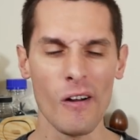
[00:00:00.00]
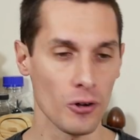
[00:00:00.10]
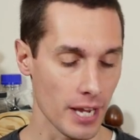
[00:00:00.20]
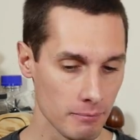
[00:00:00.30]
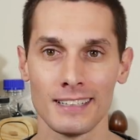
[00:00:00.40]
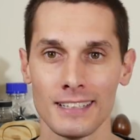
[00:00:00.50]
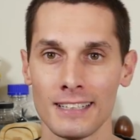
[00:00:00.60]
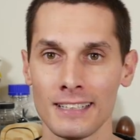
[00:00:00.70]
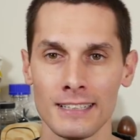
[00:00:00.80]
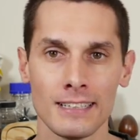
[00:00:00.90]
Okay.
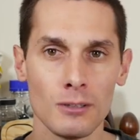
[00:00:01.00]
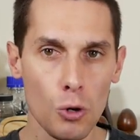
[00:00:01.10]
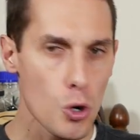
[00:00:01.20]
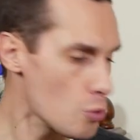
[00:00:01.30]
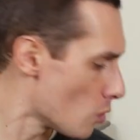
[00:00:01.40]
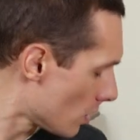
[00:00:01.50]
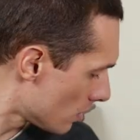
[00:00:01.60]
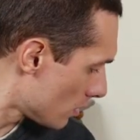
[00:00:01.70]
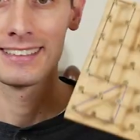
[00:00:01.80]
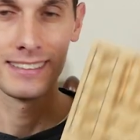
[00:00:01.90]
Woo!
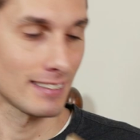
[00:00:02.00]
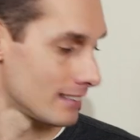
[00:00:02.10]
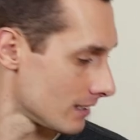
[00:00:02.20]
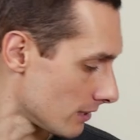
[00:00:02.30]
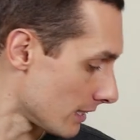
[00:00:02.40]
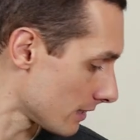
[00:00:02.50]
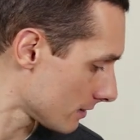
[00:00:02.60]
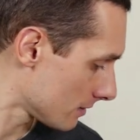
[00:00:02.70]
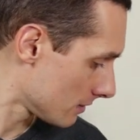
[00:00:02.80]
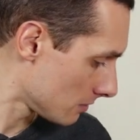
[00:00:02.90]
All right,
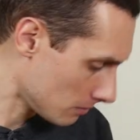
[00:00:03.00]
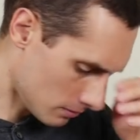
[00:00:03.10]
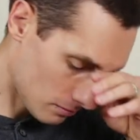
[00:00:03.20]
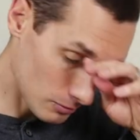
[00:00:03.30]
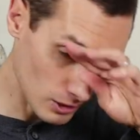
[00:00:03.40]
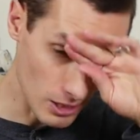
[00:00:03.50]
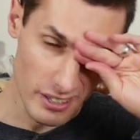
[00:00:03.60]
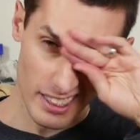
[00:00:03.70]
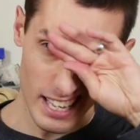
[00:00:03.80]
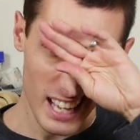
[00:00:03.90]
we'll go
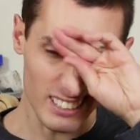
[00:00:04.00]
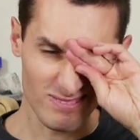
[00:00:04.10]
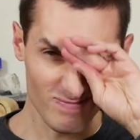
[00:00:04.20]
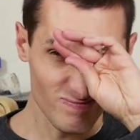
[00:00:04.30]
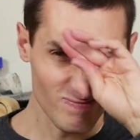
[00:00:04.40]
with that.